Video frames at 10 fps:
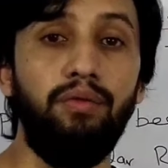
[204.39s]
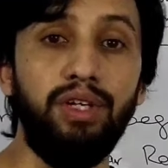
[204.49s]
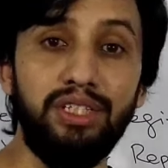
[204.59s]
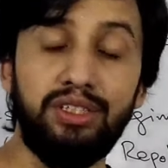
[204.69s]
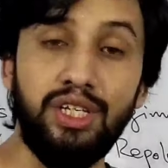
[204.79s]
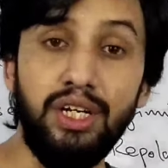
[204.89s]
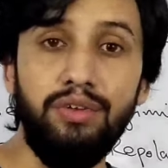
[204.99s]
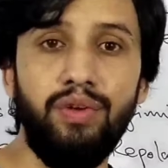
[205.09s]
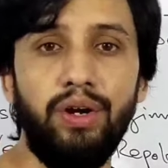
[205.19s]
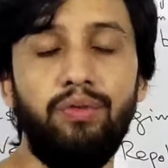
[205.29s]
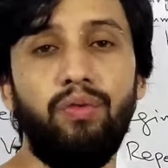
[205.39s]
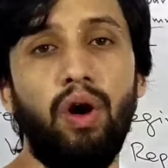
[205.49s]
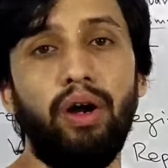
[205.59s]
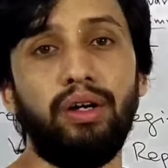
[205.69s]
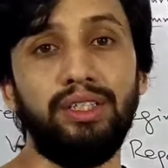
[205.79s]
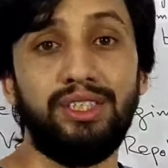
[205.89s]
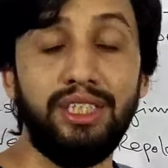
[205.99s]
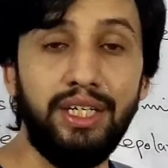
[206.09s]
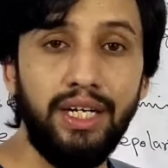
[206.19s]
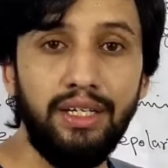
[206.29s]
which is significant for
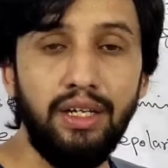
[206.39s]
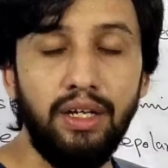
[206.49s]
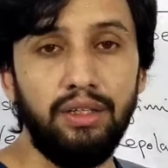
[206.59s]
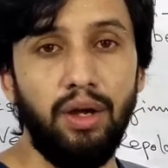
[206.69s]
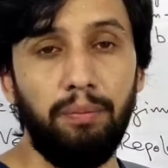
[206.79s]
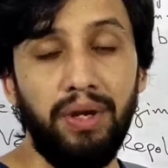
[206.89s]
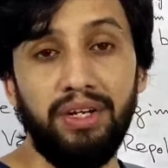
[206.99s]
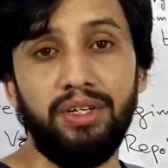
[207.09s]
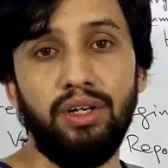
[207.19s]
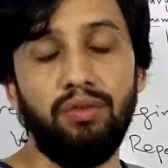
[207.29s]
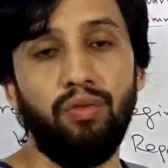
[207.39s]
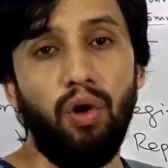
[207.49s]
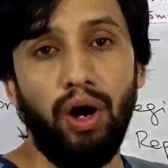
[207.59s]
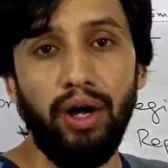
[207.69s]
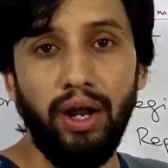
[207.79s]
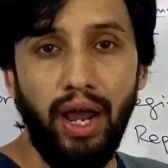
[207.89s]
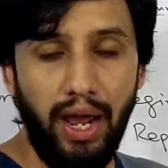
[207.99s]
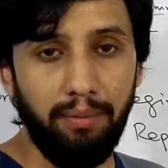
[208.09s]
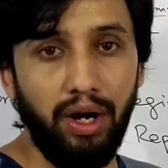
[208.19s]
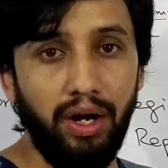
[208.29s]
considering the patient for
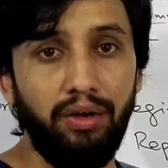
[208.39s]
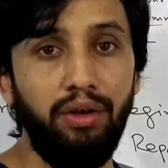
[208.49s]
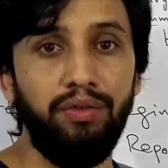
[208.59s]
MI,